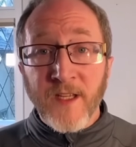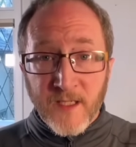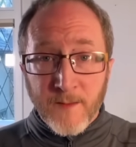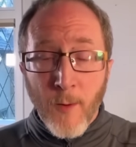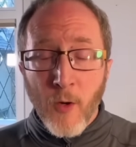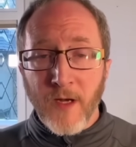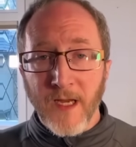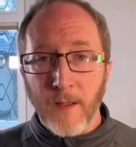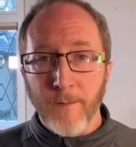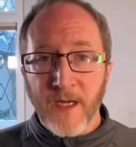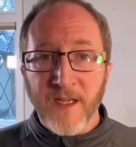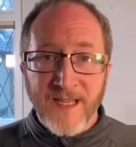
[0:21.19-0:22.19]
smoking
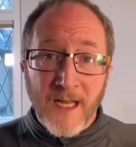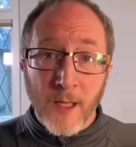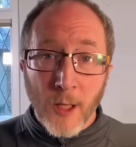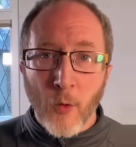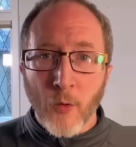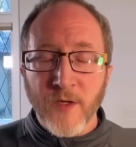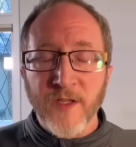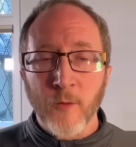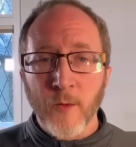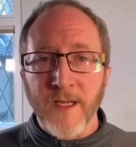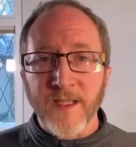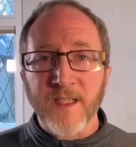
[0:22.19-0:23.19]
because that lowers the
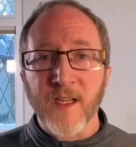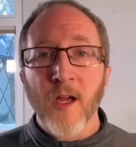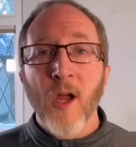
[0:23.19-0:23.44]
risk,